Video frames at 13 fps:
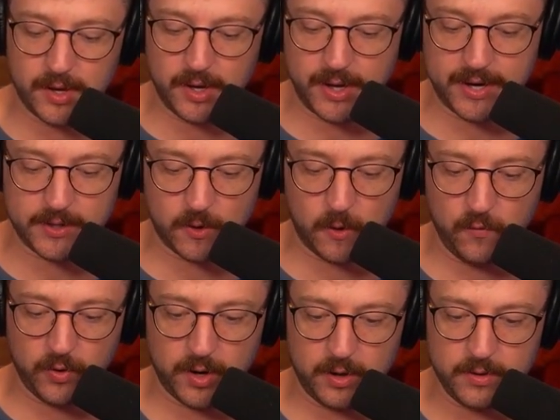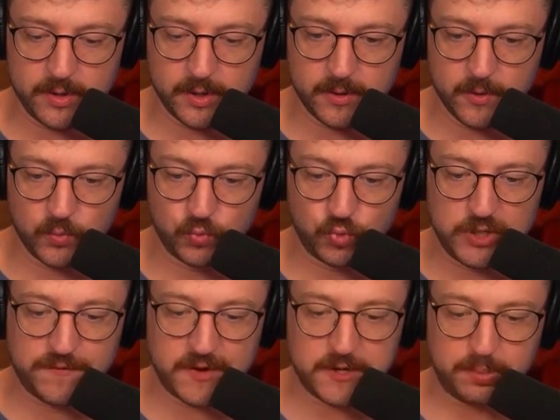And overall,
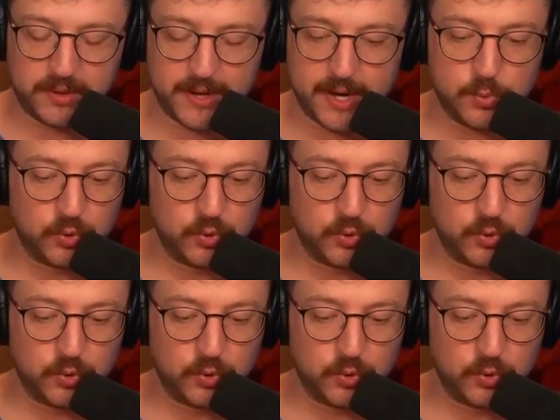really fun to play,